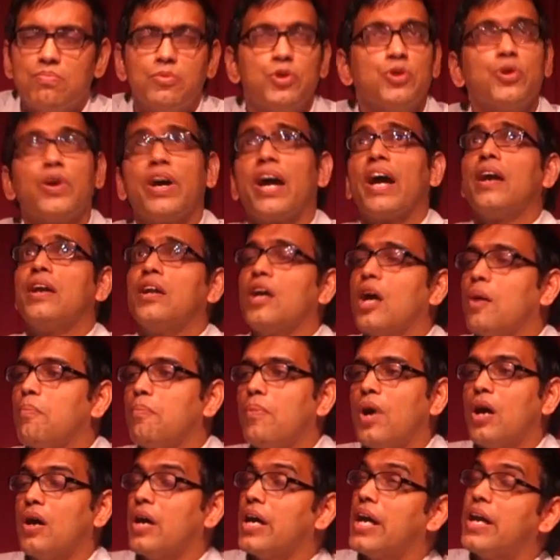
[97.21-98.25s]
put your head
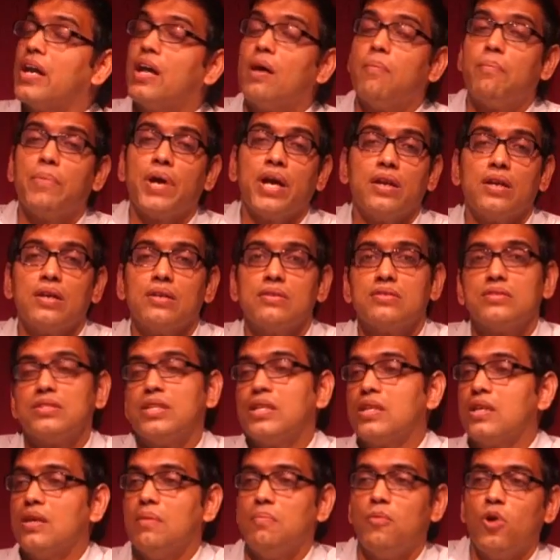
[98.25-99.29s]
up and
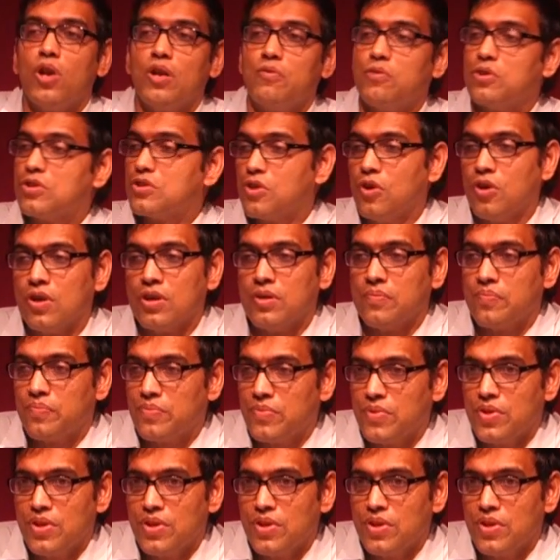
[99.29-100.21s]
sing a Bollywood song.